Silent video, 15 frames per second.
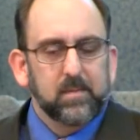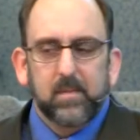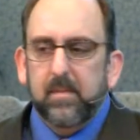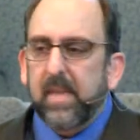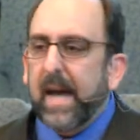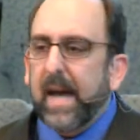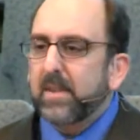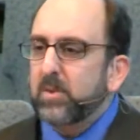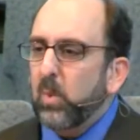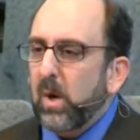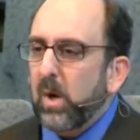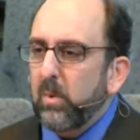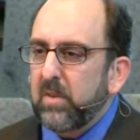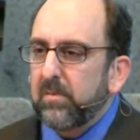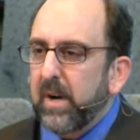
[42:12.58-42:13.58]
That's
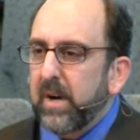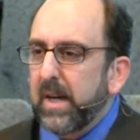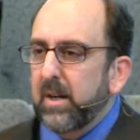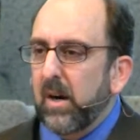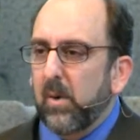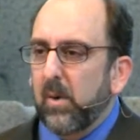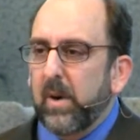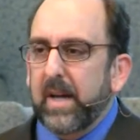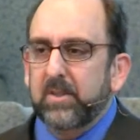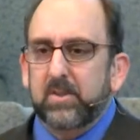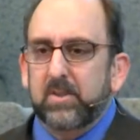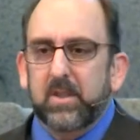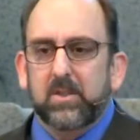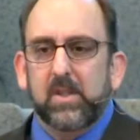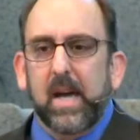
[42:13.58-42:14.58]
where we find our
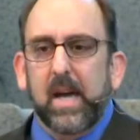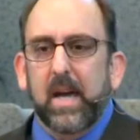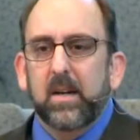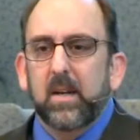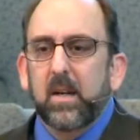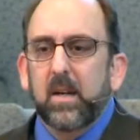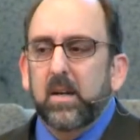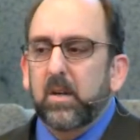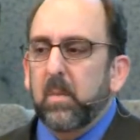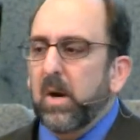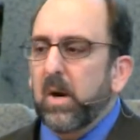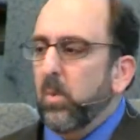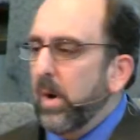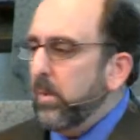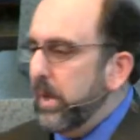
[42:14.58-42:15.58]
rest, is that no
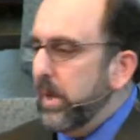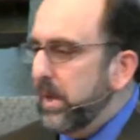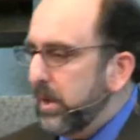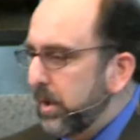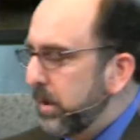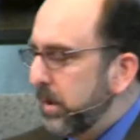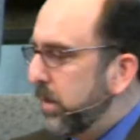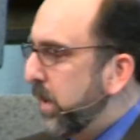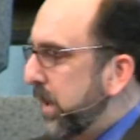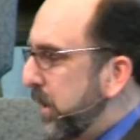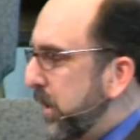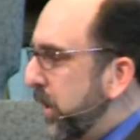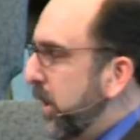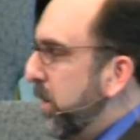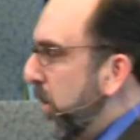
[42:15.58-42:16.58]
matter what we do, whether
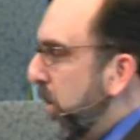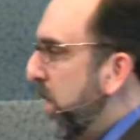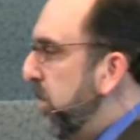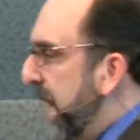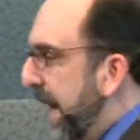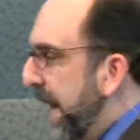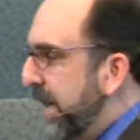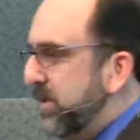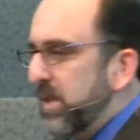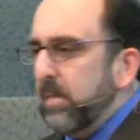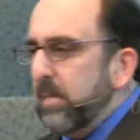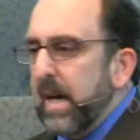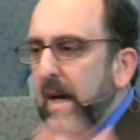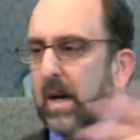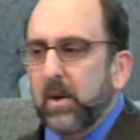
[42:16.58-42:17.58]
good or bad,
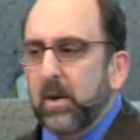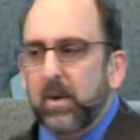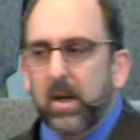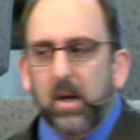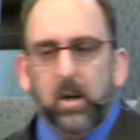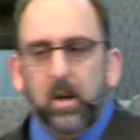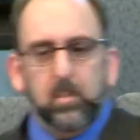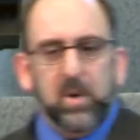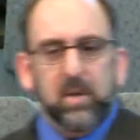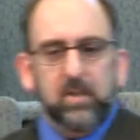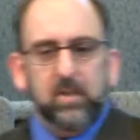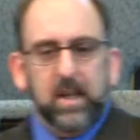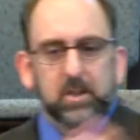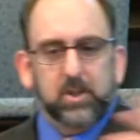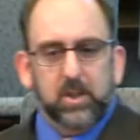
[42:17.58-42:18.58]
somehow it all
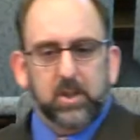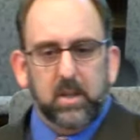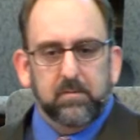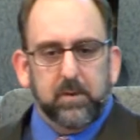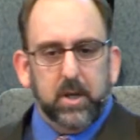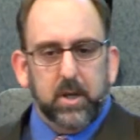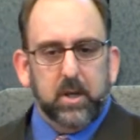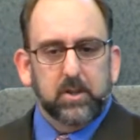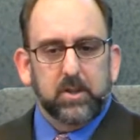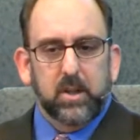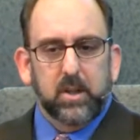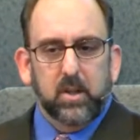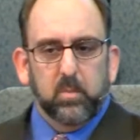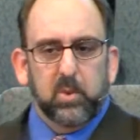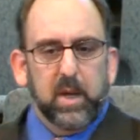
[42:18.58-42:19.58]
providentially falls
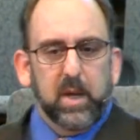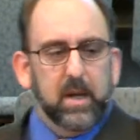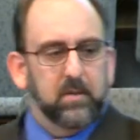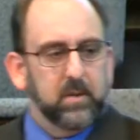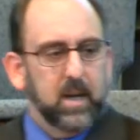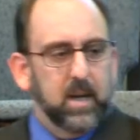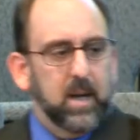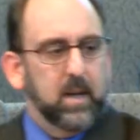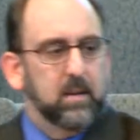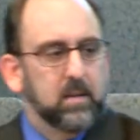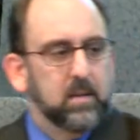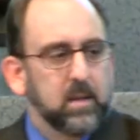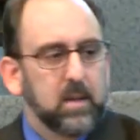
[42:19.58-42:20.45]
into the plan of God.